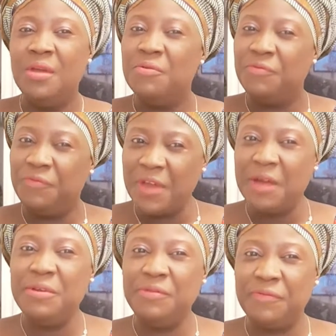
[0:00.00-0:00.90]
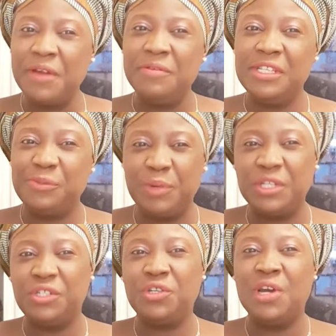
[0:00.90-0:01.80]
Very, very
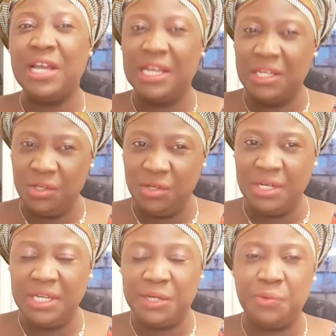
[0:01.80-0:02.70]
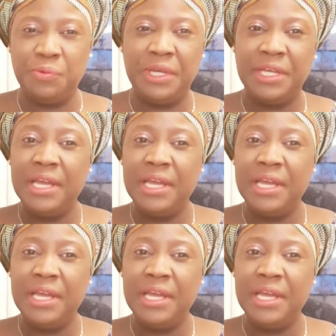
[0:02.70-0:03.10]
special and unique way.